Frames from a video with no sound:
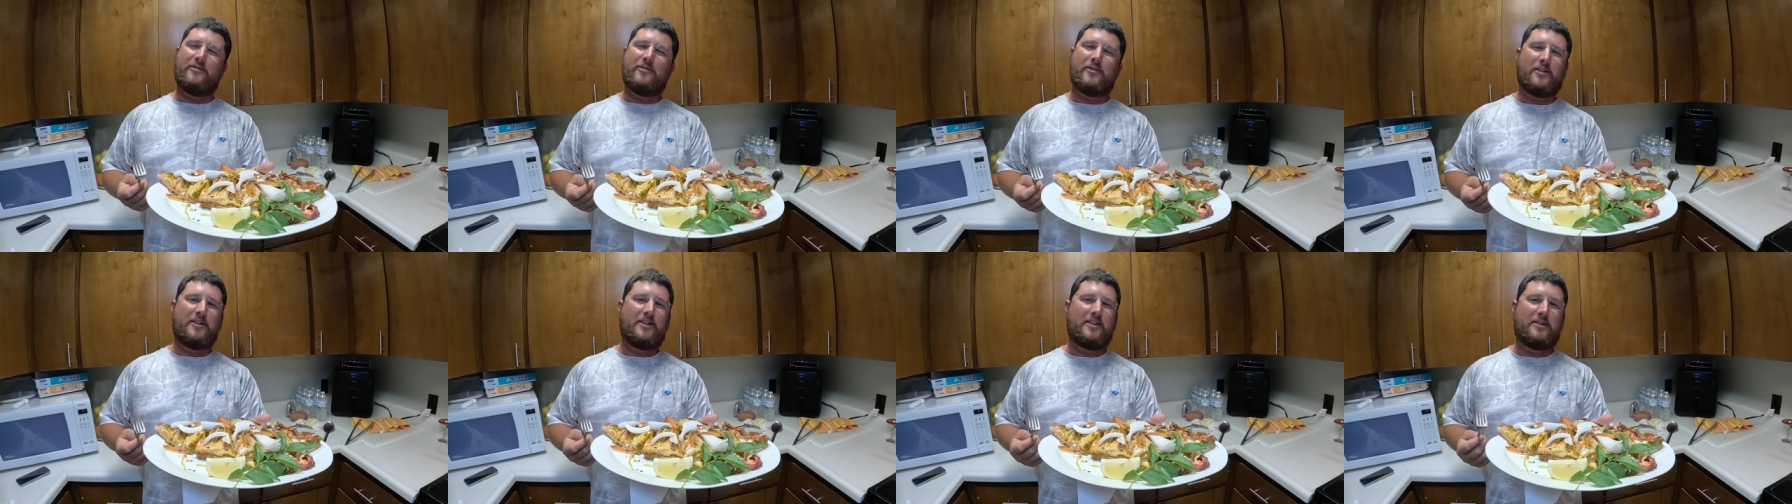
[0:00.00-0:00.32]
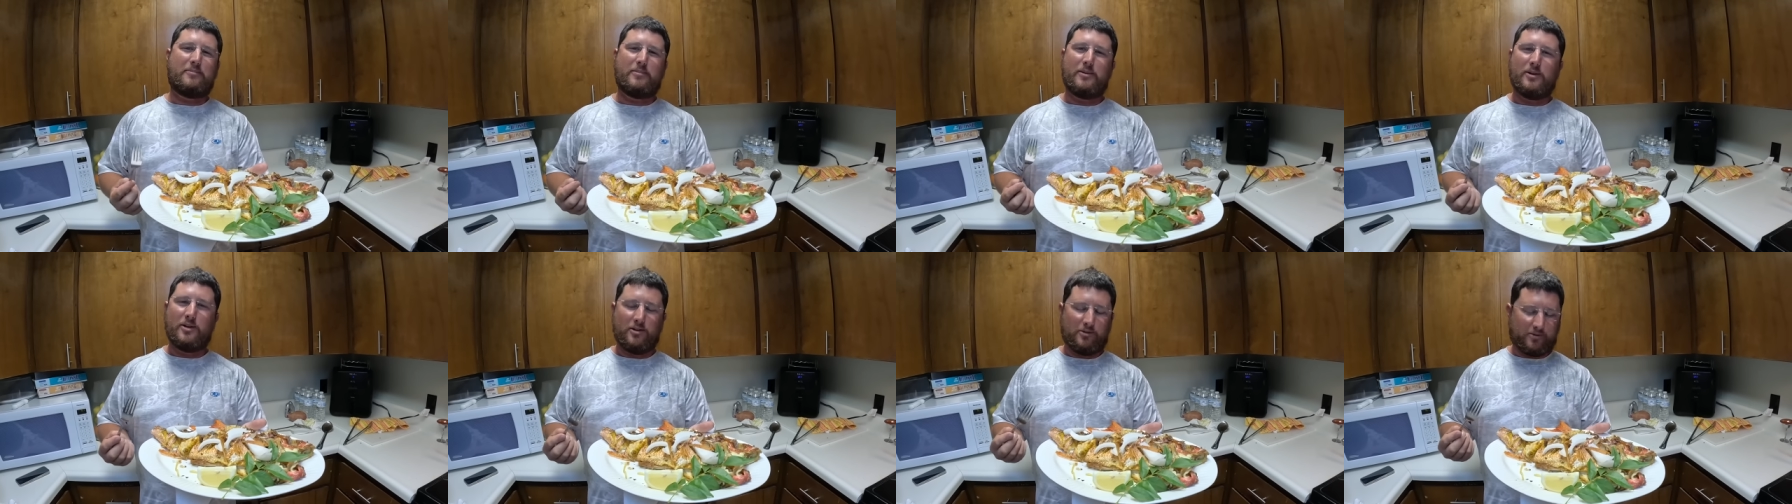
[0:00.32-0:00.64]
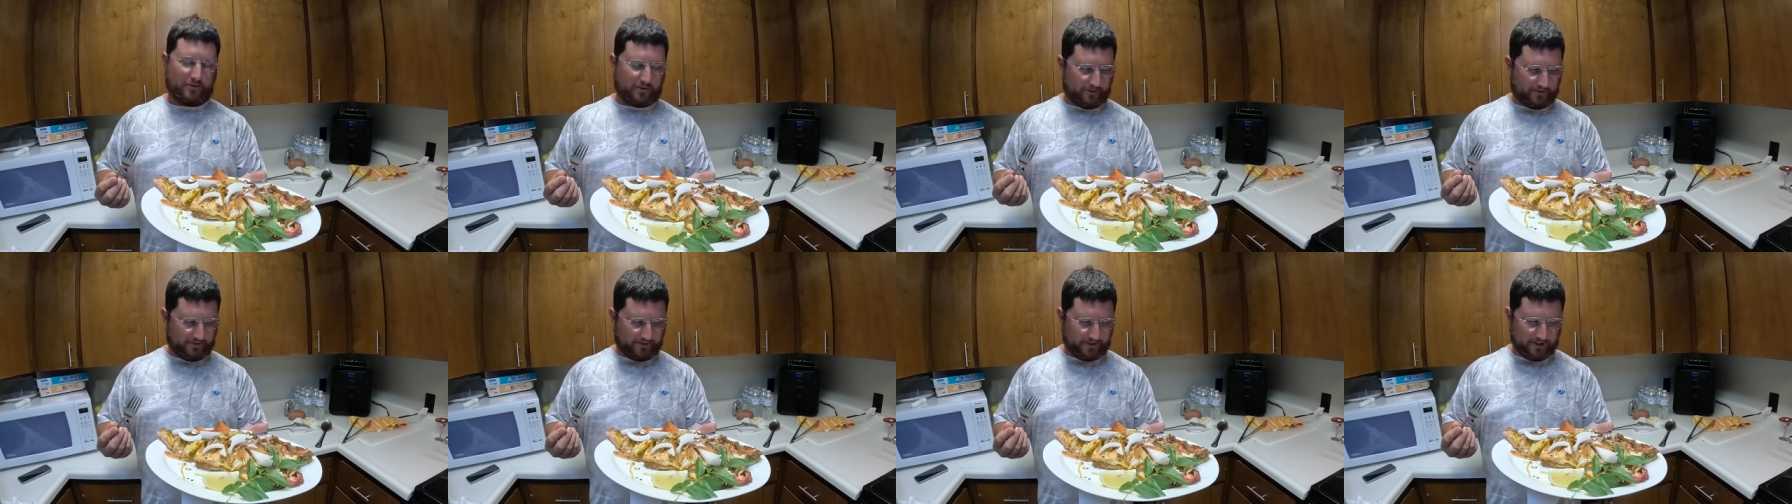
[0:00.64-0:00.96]
for this
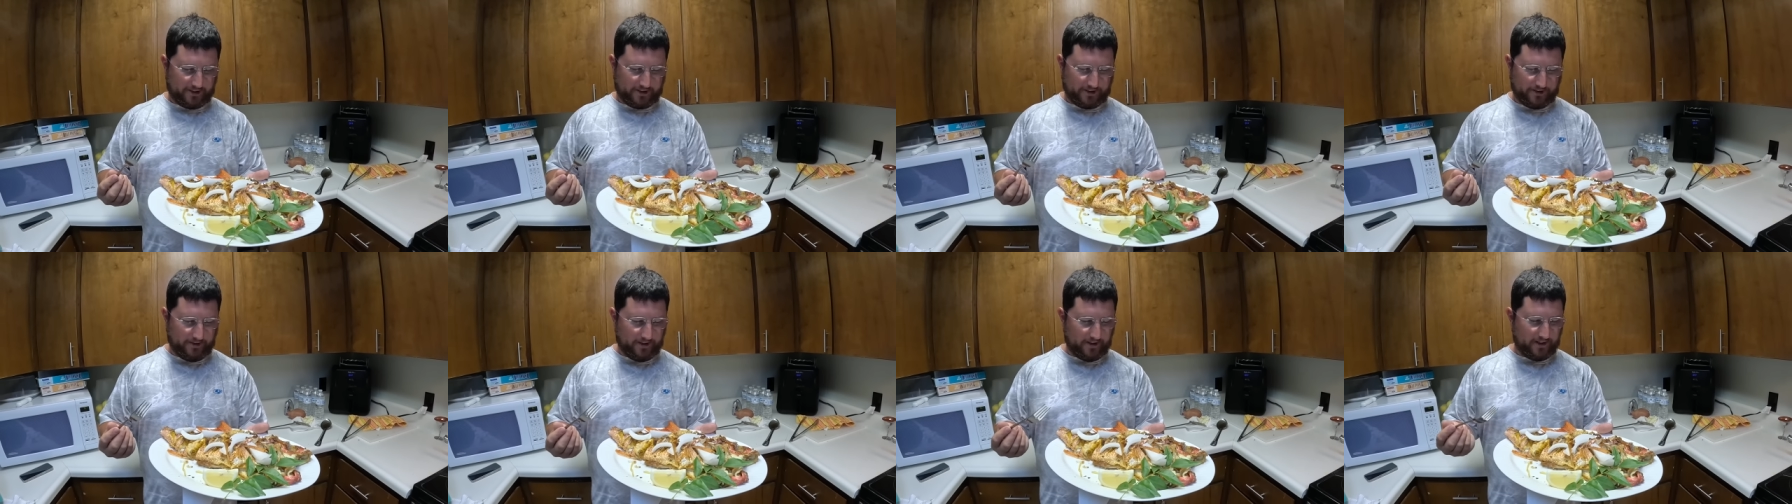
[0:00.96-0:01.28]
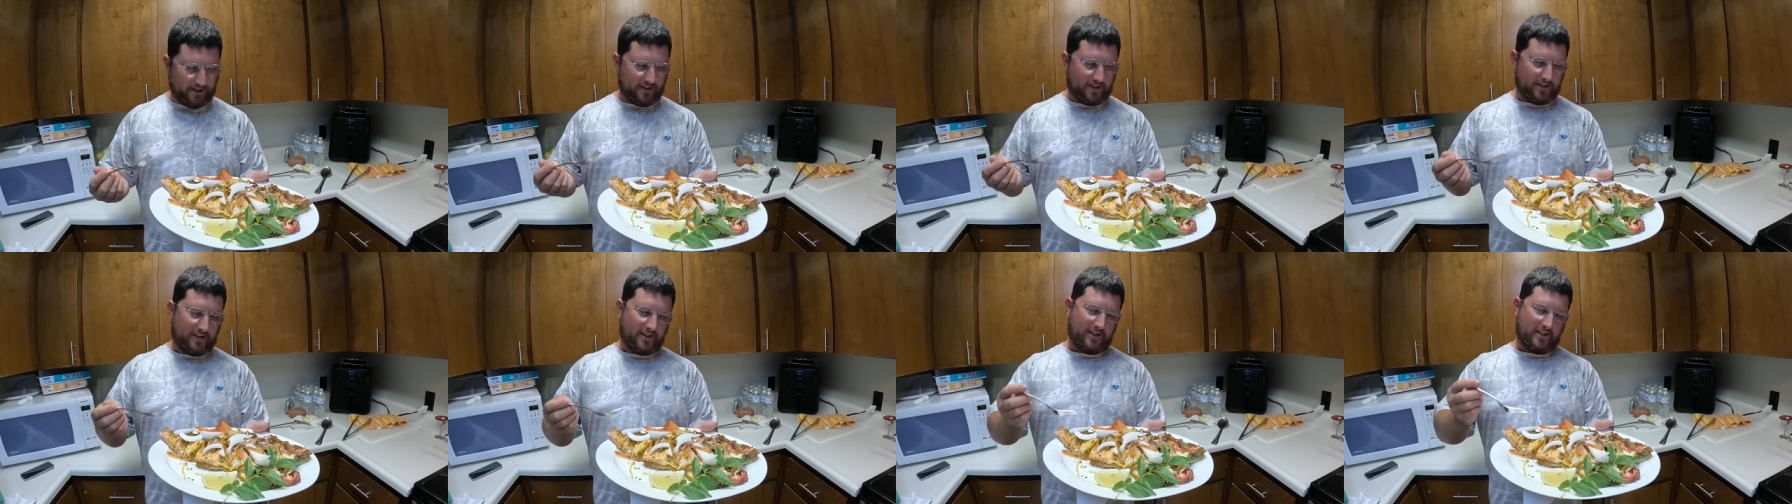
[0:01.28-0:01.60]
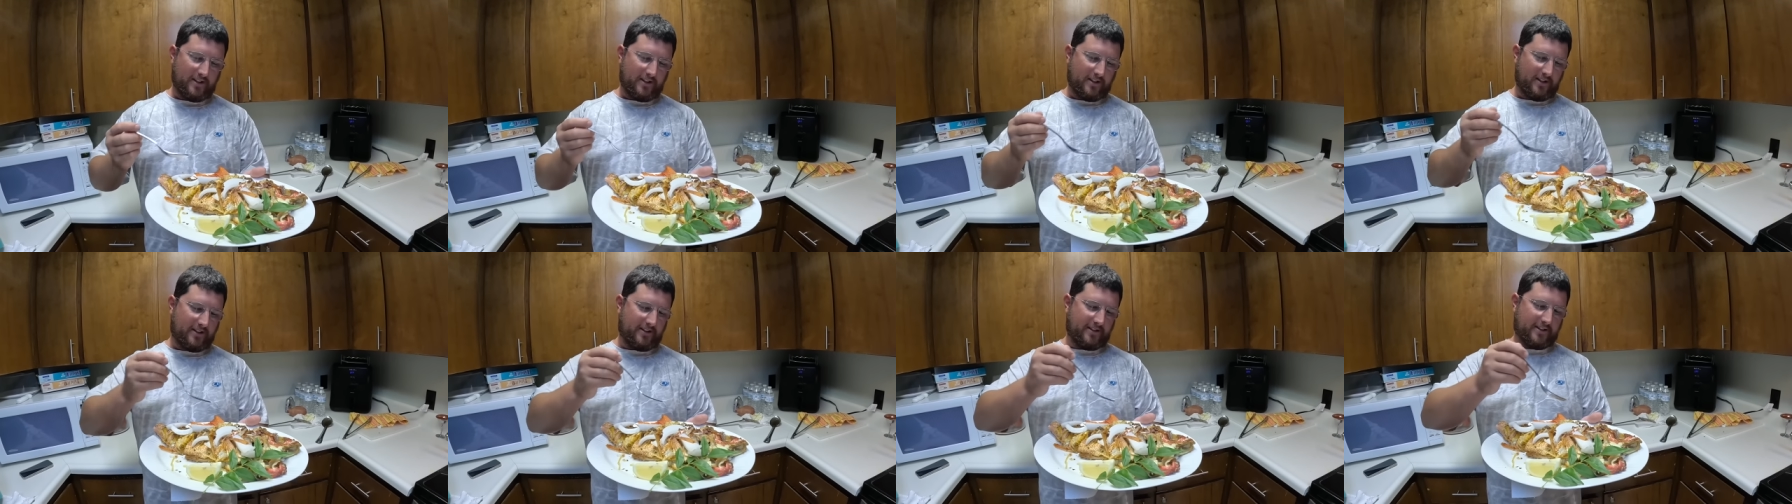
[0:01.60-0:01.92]
beautiful food.
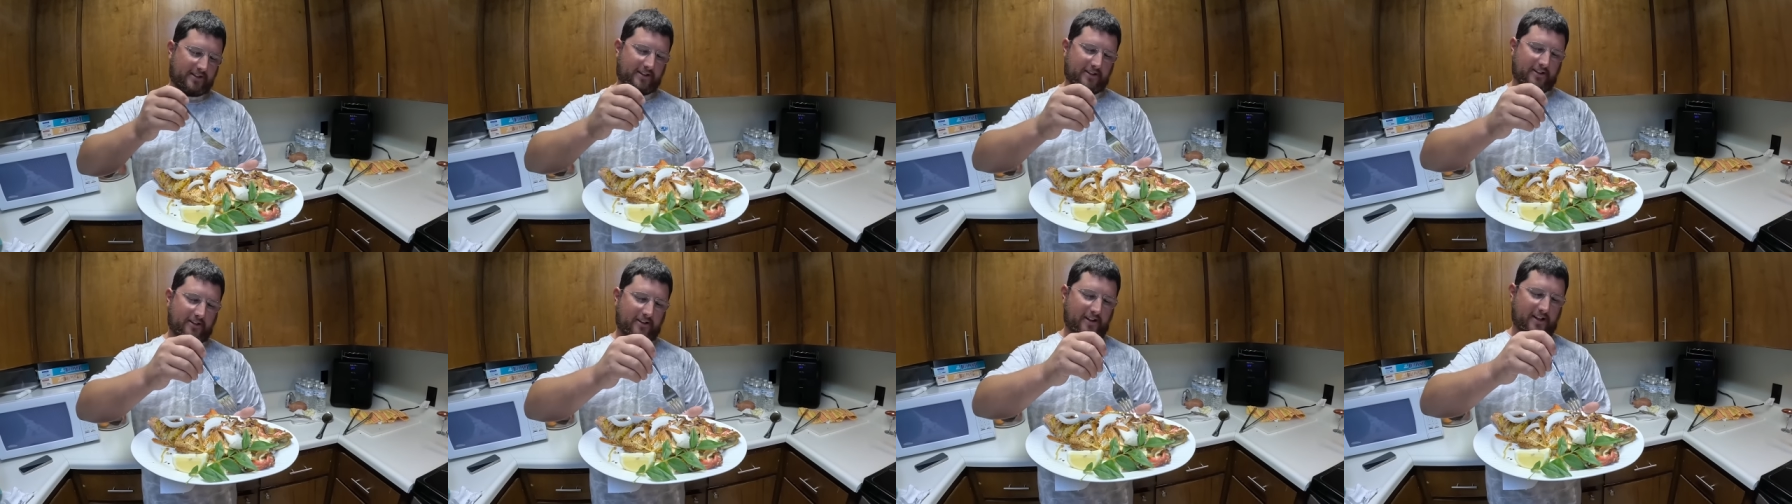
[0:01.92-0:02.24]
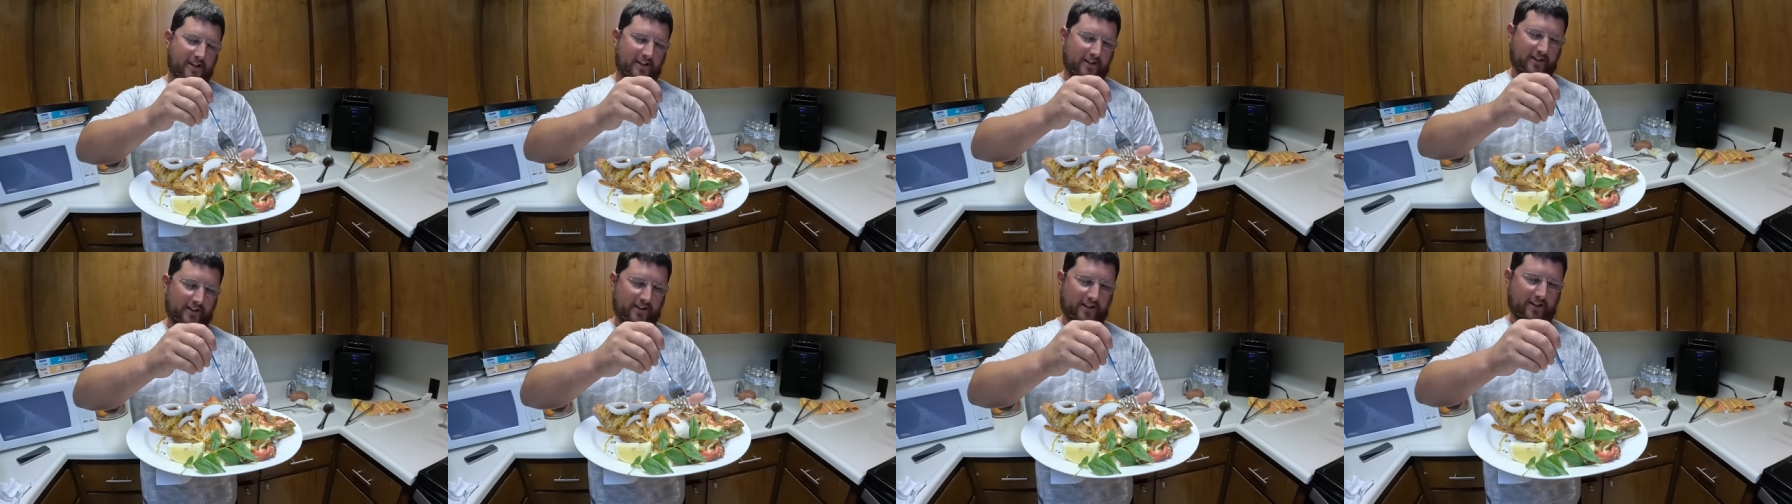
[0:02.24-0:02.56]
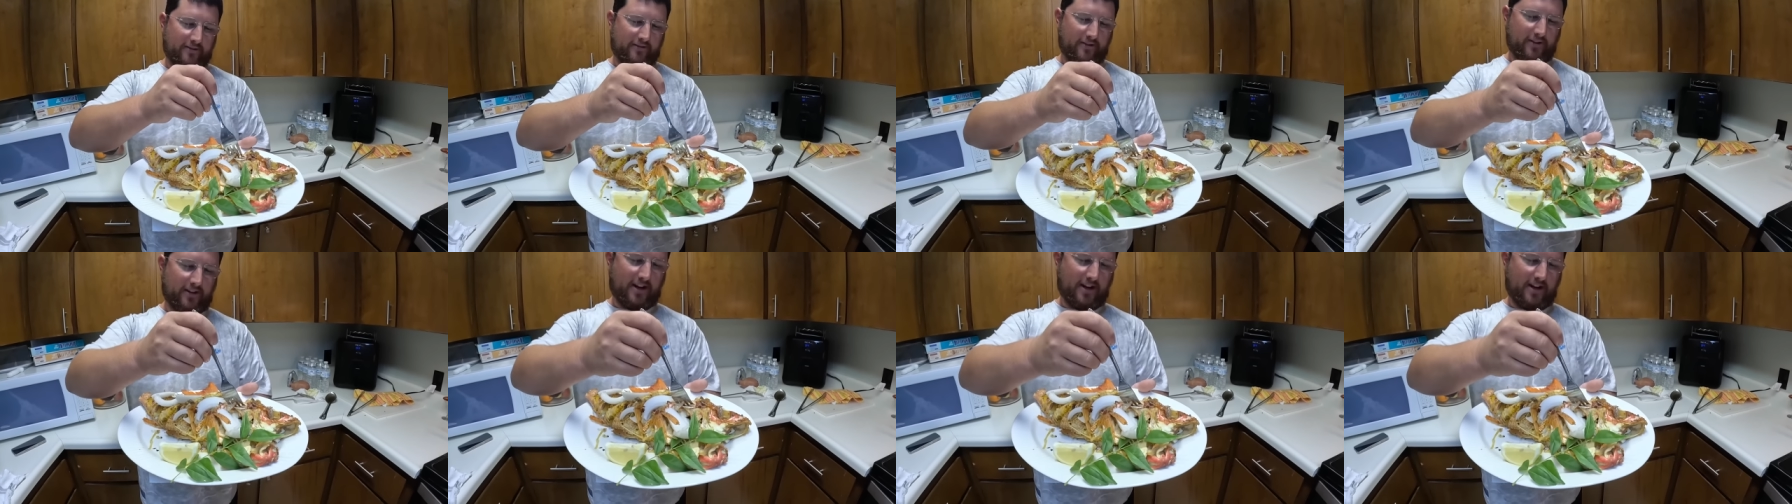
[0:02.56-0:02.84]
Let's go ahead and give a